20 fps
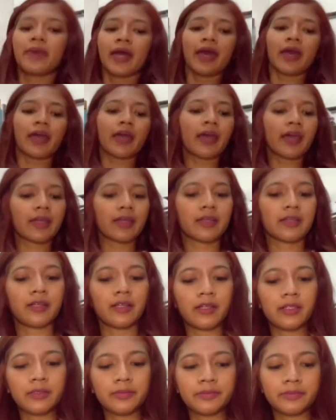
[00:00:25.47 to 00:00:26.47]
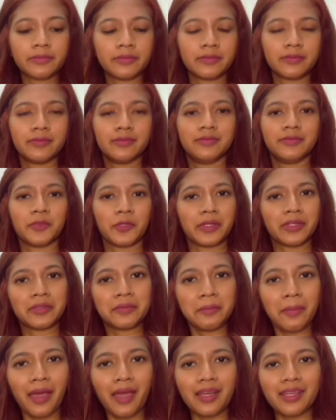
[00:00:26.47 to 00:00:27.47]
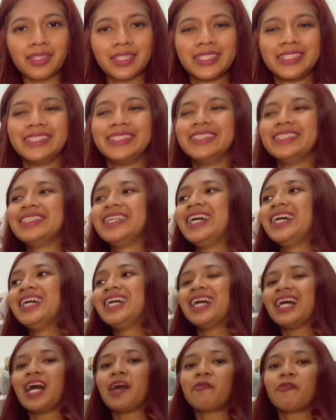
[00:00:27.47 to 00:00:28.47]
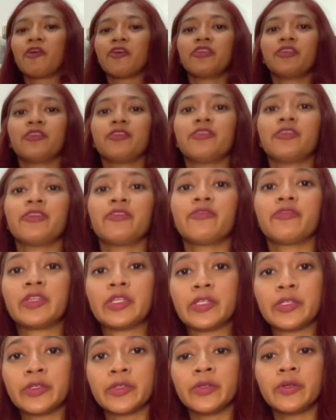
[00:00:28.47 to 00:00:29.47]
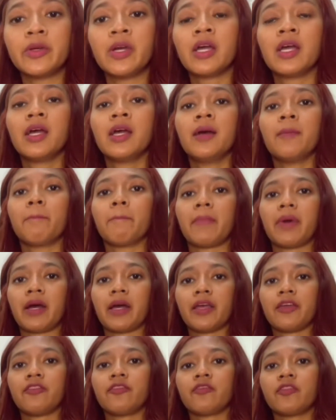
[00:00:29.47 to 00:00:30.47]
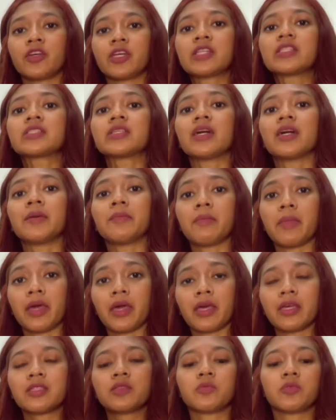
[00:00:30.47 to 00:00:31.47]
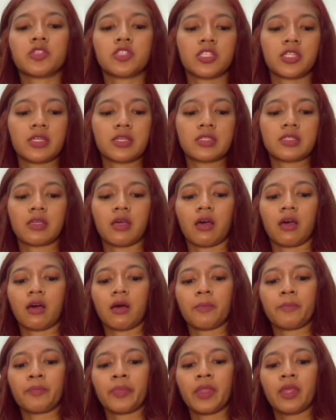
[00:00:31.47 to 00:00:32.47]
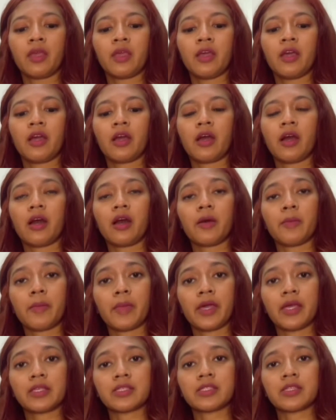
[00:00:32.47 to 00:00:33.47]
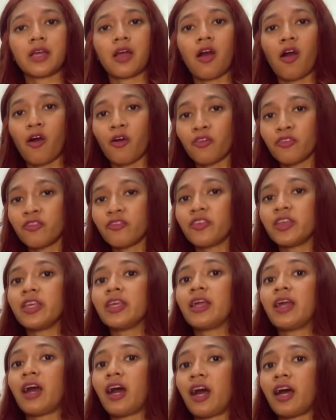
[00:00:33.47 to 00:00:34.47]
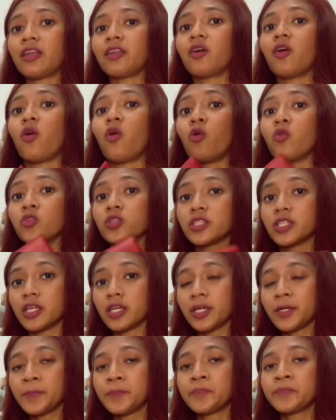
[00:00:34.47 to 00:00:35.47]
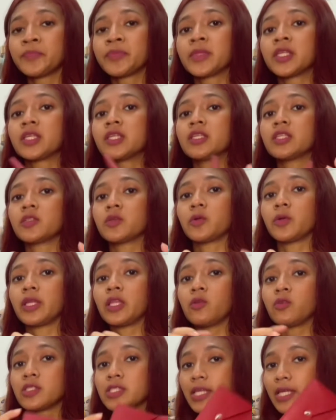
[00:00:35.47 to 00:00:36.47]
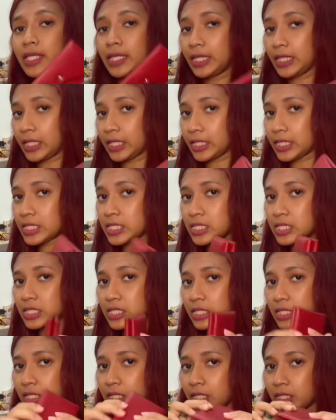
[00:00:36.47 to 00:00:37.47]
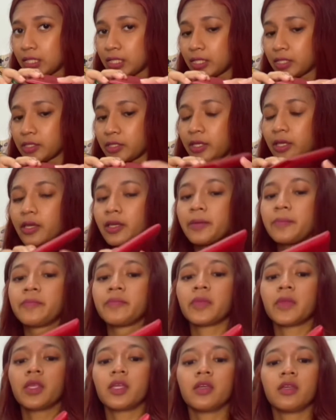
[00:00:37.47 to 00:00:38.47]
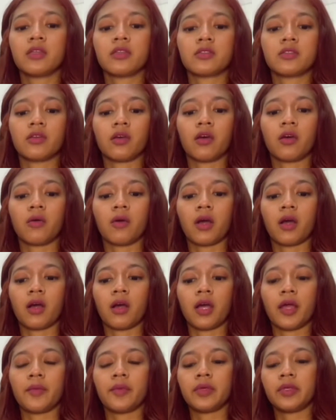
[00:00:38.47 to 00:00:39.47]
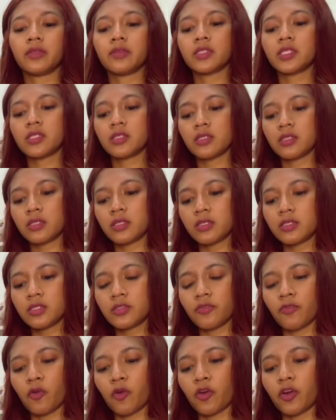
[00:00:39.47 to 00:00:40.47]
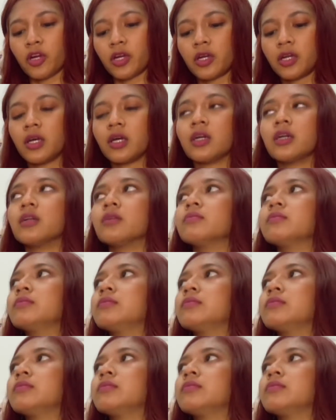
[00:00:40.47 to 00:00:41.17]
back. Welcome back. I'm gonna review my first Hermès, which is Hermès Calvi card holder. So it looks like this. Okay, so I've been using this for a